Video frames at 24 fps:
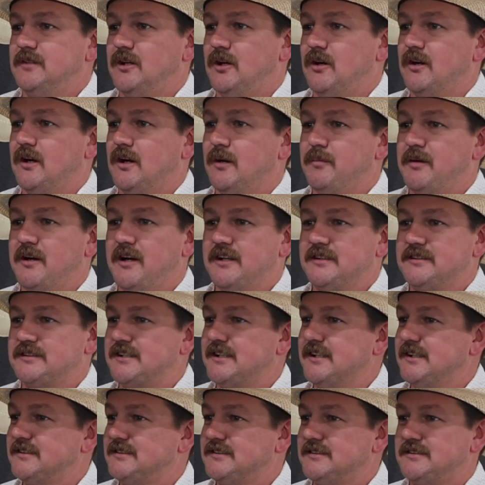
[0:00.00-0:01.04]
Oh, and everybody has
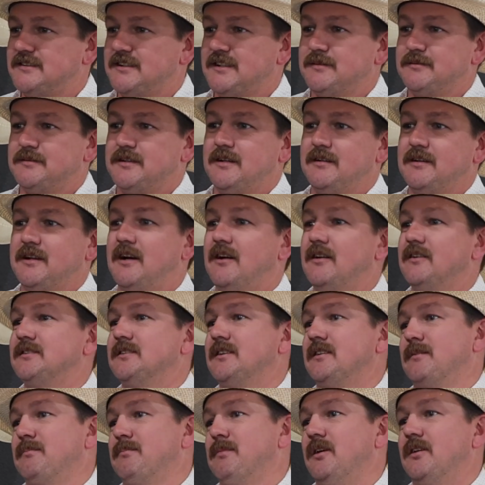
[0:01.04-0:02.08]
kids at the same time. Now it's
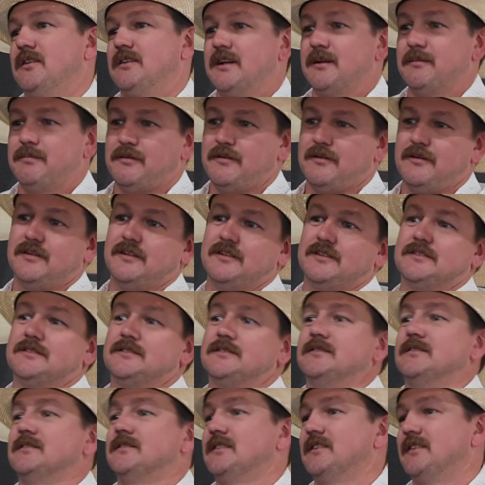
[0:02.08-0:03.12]
like birthday parties,
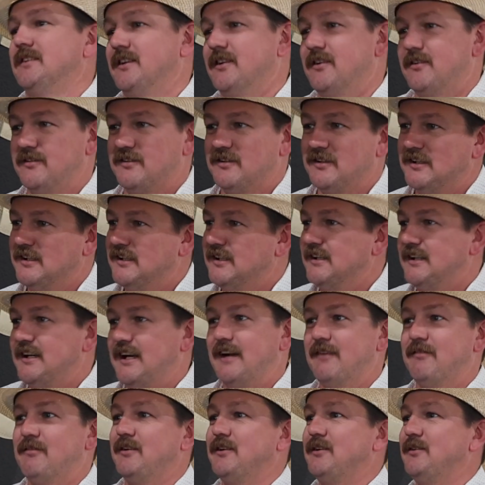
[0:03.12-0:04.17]
and
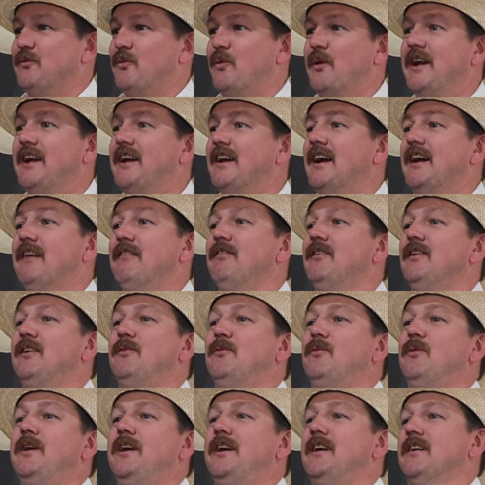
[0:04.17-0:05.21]
every
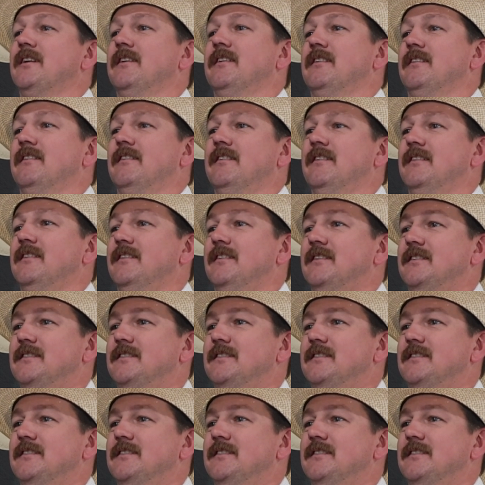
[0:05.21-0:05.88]
weekend,